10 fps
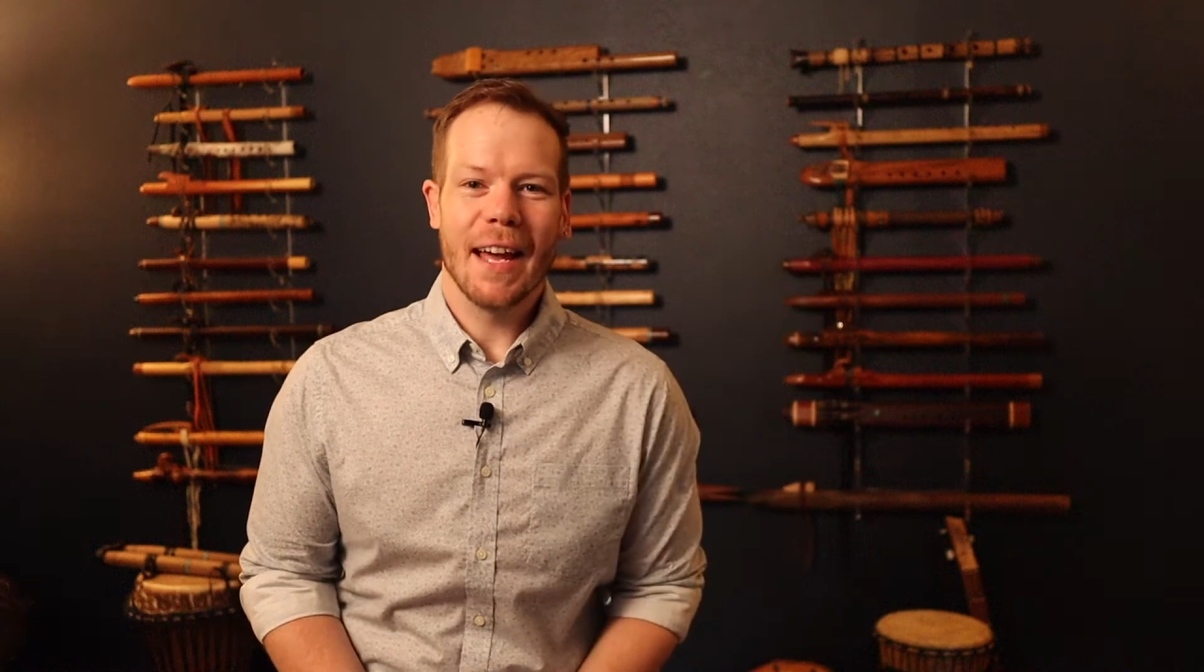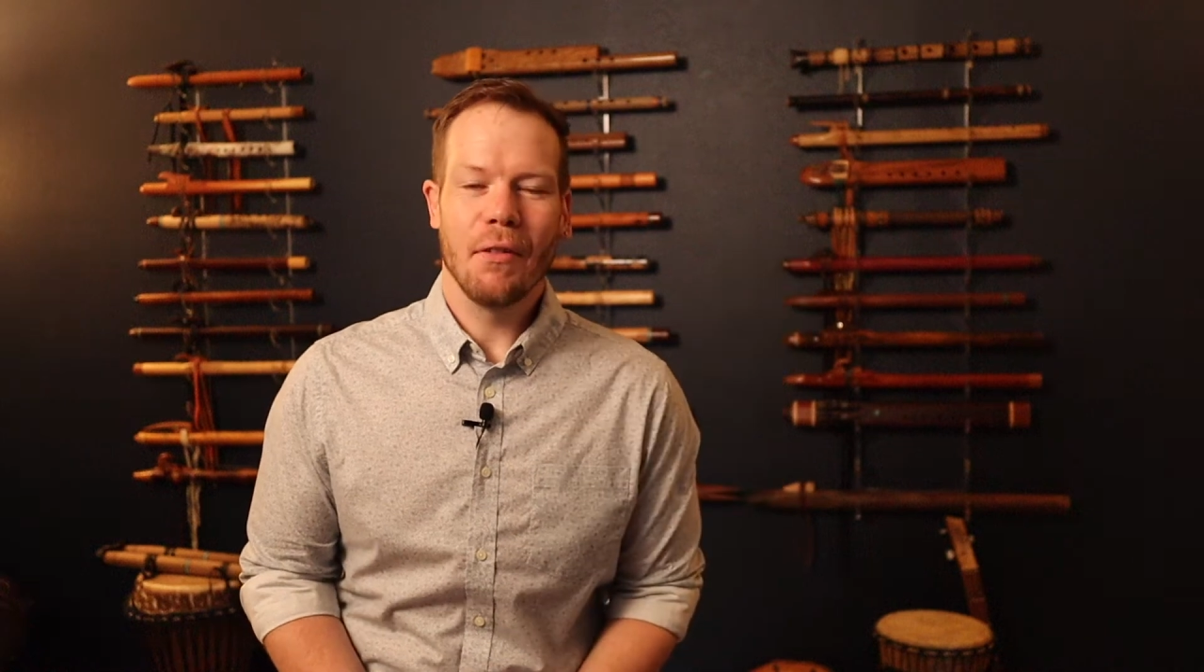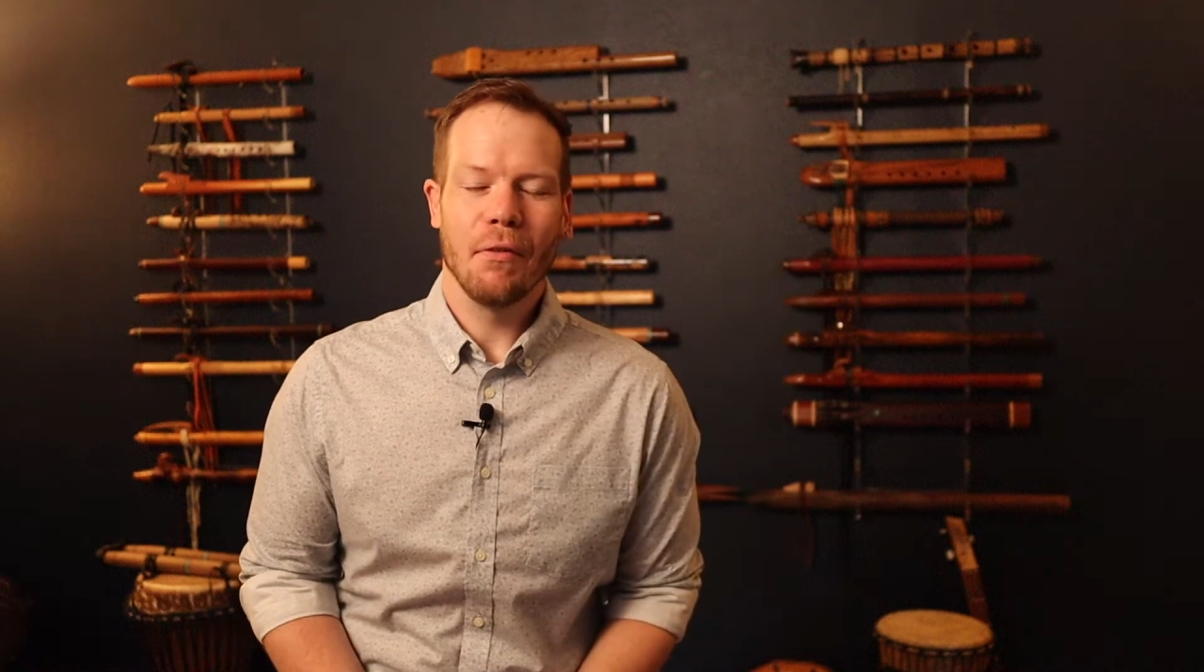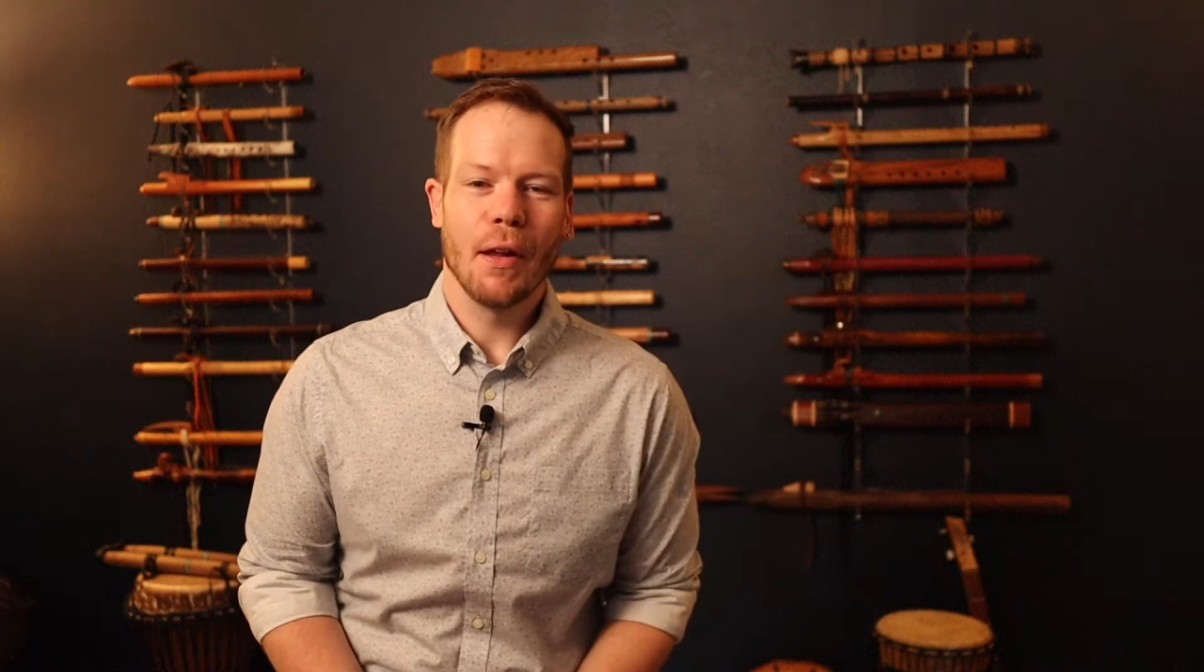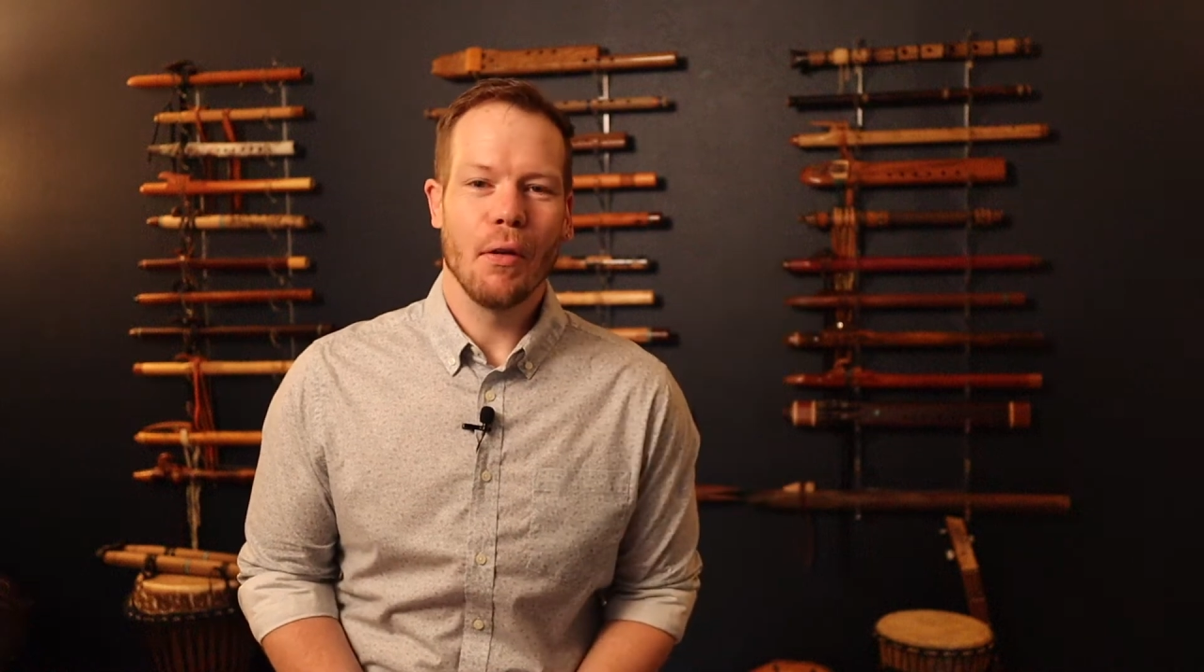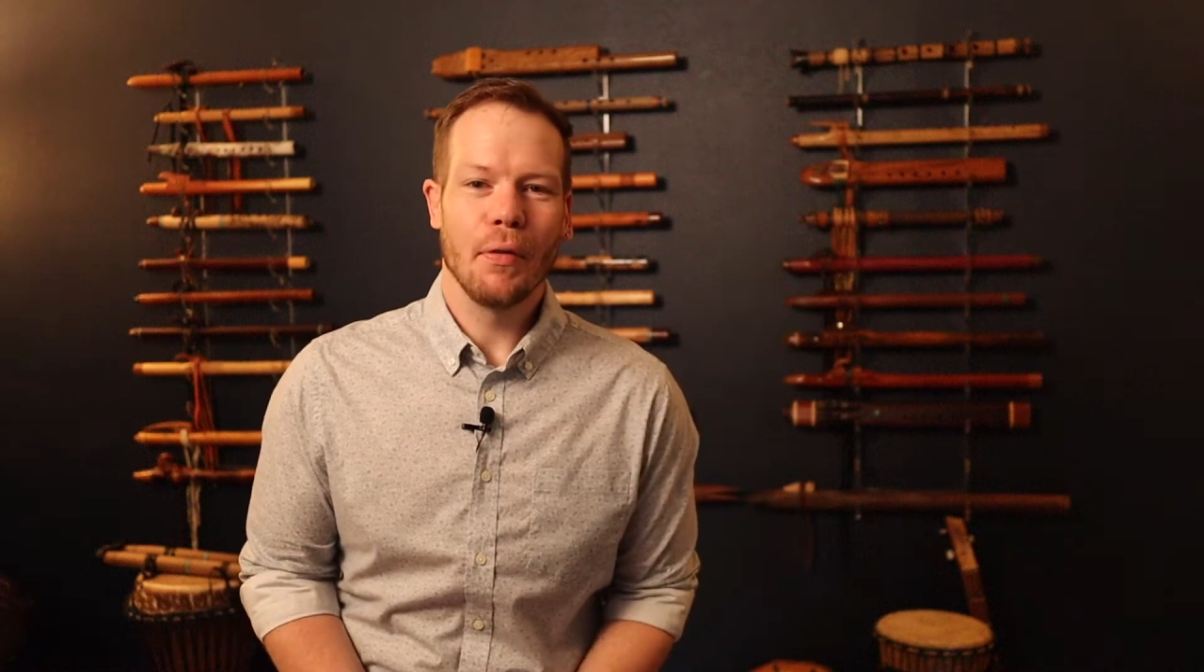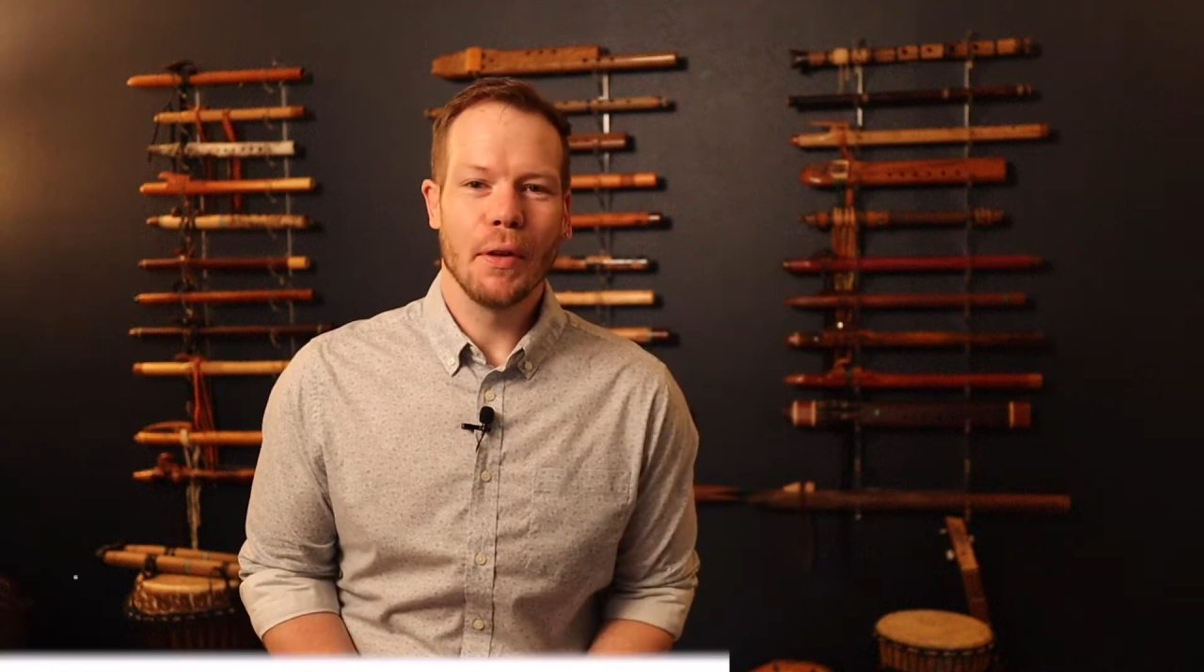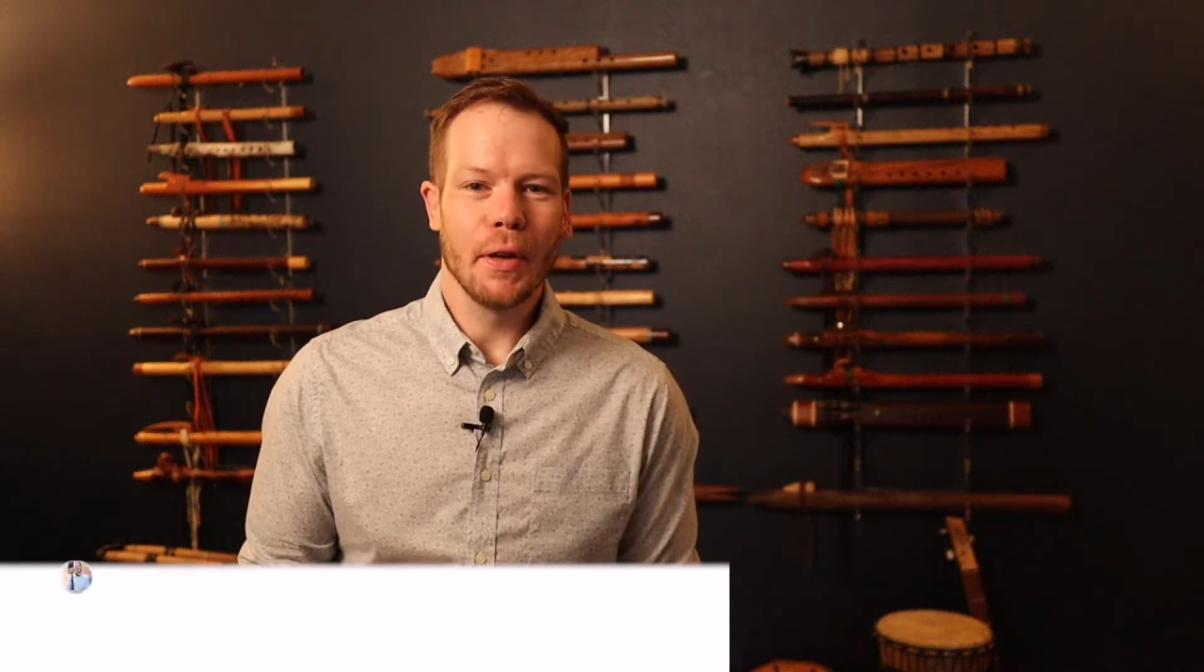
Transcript: and fellow flute